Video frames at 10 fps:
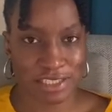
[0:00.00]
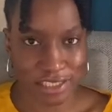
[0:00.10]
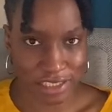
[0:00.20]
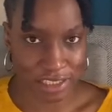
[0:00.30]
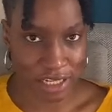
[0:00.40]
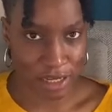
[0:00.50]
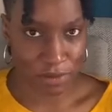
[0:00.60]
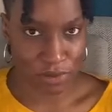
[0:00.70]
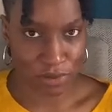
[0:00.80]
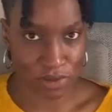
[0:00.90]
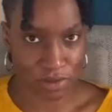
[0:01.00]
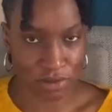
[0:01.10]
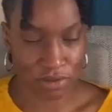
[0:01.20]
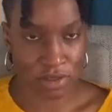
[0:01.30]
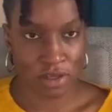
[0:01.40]
City Airport,
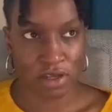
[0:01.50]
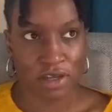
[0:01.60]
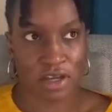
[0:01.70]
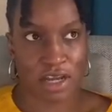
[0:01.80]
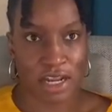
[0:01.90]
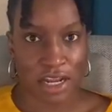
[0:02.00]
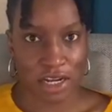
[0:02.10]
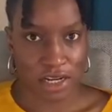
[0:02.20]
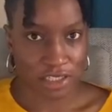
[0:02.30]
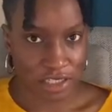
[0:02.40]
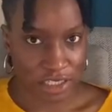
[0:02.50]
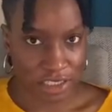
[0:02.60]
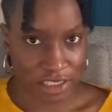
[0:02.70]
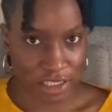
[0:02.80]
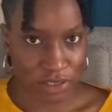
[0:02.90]
London
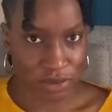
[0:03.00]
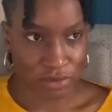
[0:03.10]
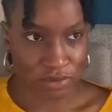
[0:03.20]
XL,